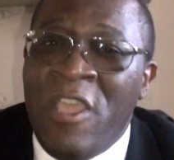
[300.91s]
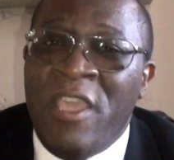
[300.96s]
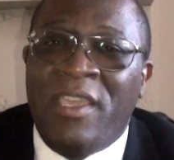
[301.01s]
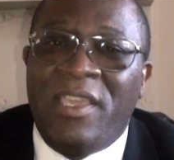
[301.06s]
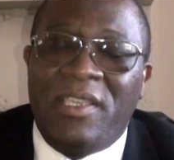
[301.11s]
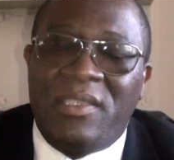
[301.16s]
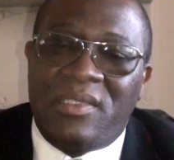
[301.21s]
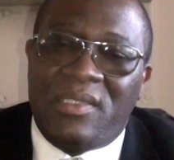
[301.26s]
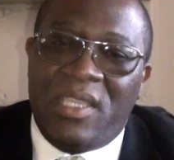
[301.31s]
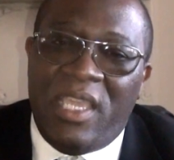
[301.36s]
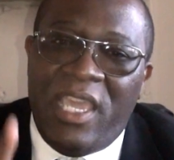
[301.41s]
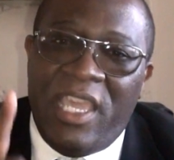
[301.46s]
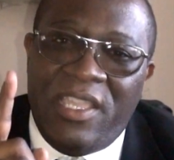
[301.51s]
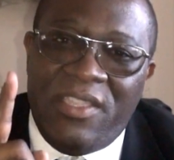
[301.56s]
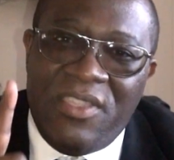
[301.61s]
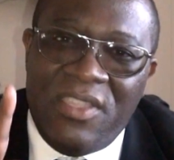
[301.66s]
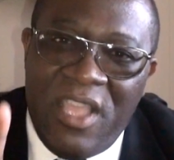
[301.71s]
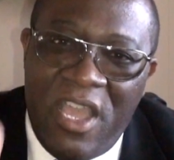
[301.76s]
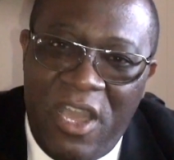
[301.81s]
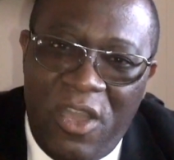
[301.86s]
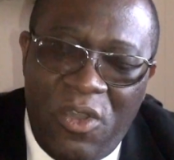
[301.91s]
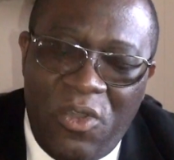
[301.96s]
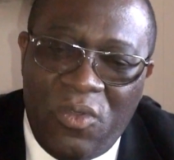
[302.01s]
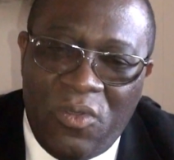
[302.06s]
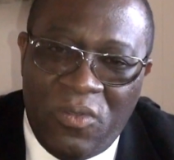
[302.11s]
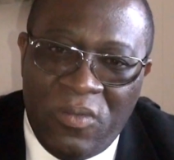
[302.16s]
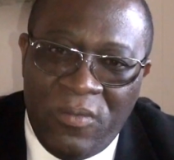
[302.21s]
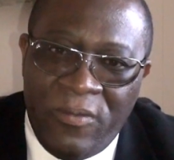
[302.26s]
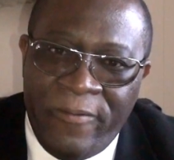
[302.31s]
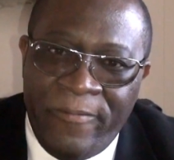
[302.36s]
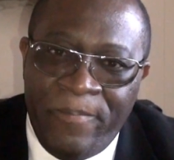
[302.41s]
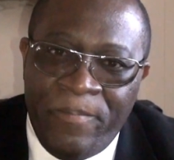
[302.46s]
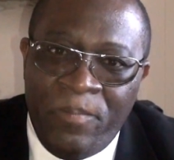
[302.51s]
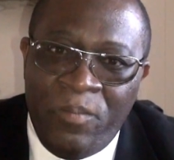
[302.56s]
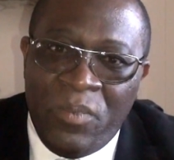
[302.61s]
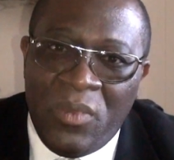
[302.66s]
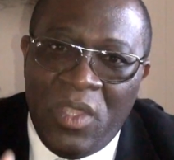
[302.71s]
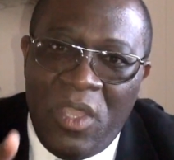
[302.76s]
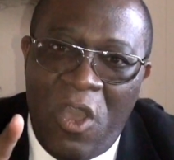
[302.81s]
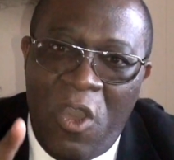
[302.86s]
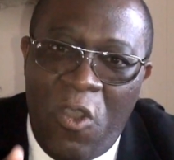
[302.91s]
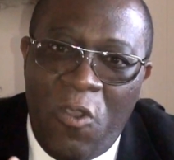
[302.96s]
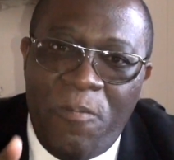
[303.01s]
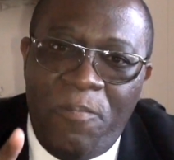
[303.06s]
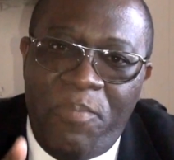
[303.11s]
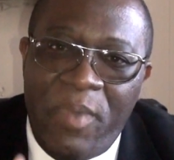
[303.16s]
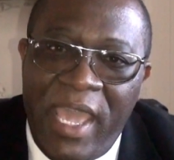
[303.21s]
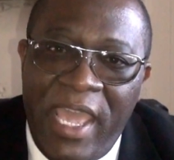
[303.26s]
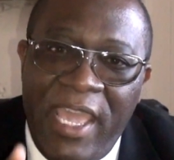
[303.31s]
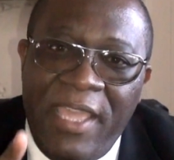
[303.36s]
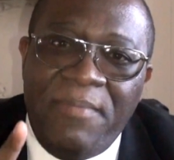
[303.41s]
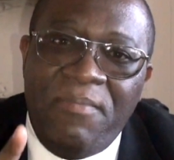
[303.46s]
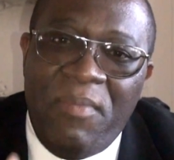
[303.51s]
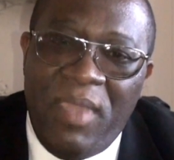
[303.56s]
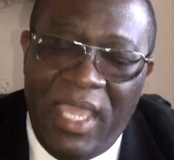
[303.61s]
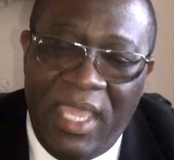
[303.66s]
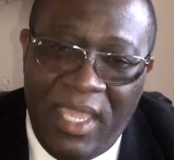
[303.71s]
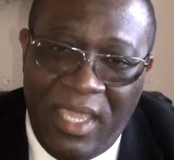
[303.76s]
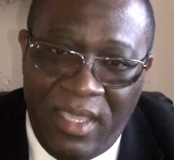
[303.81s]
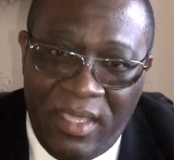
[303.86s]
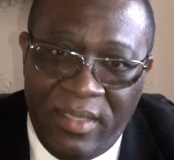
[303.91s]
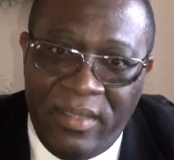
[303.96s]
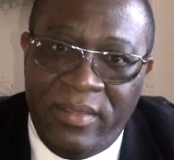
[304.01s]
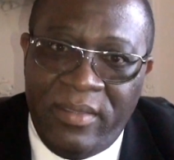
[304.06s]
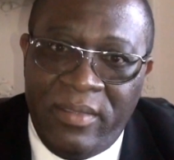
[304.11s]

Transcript: He said, no, obey me.